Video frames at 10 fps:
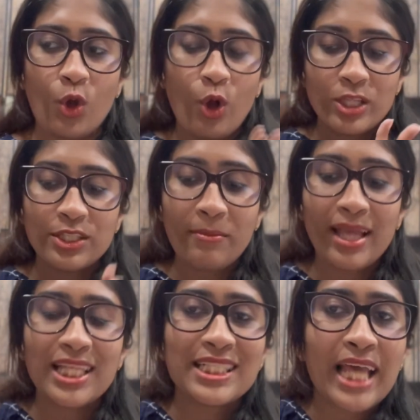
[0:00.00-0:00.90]
Also,
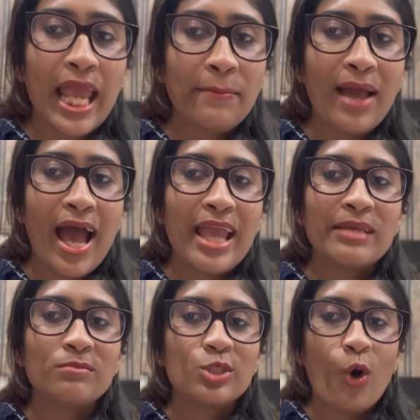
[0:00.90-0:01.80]
by the time I
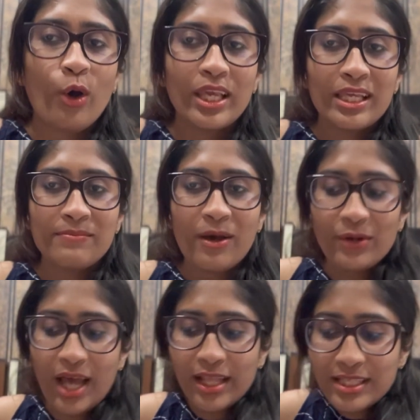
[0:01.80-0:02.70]
am talking
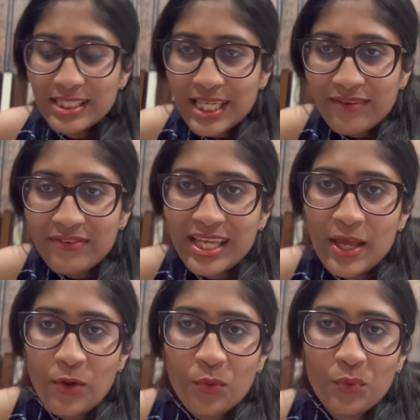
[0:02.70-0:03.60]
about other stuff,
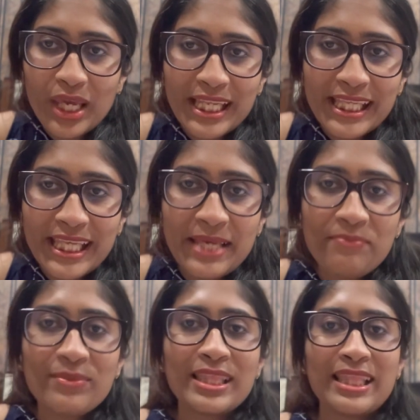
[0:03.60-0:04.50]
we can keep
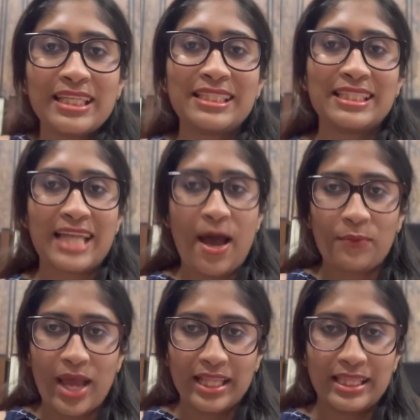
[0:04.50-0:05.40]
this
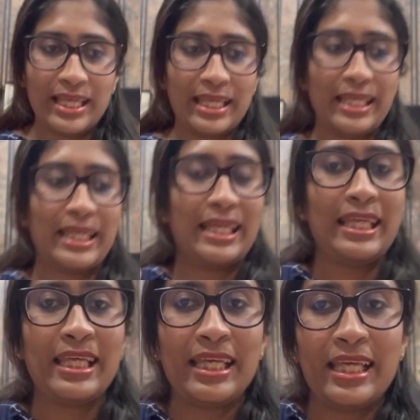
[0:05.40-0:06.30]
down, I think.
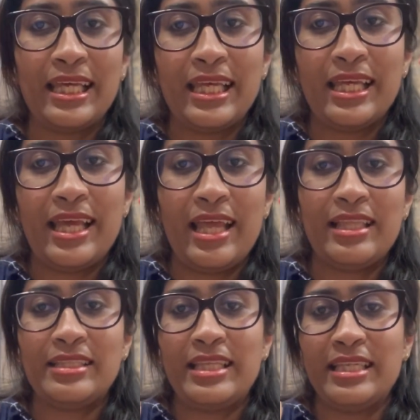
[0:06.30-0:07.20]

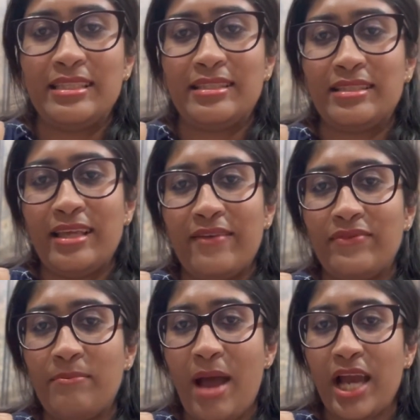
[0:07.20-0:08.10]
And this, if
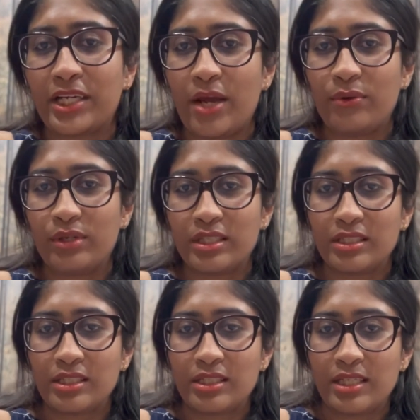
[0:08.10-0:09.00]
the background
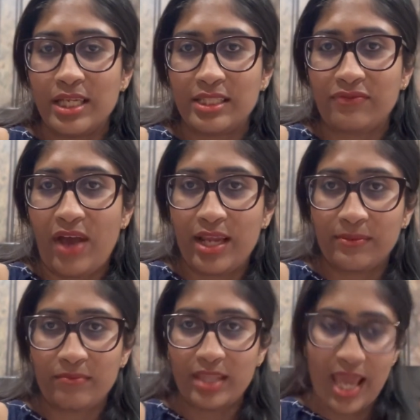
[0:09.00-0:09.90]
is fine.
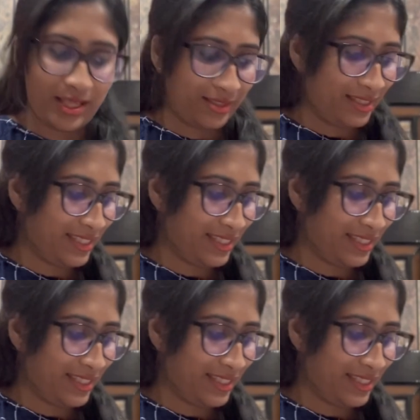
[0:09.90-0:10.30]
Yes.